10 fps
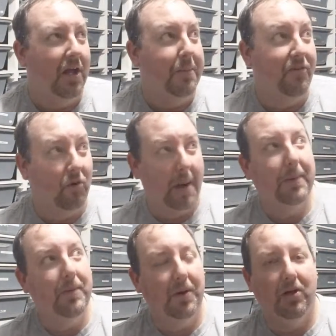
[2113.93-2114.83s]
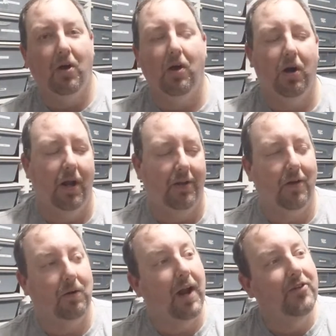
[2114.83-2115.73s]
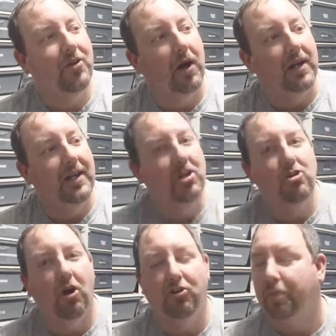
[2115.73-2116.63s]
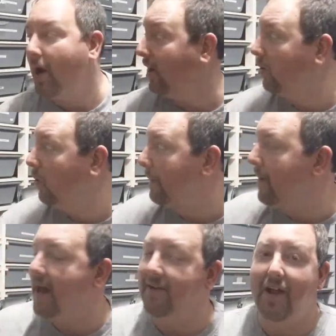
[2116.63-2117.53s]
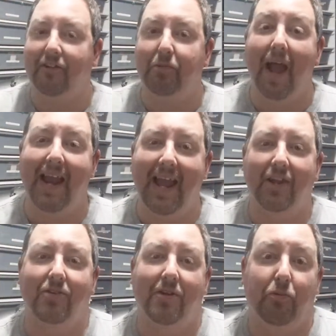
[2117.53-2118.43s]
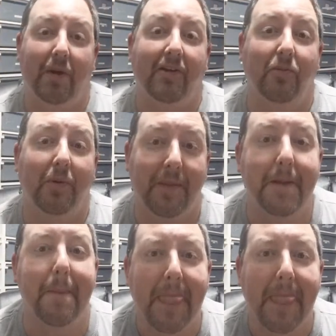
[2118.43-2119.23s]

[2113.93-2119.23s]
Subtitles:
before I promoted TGR's product or Pride of Text, I had hands-on experience with it.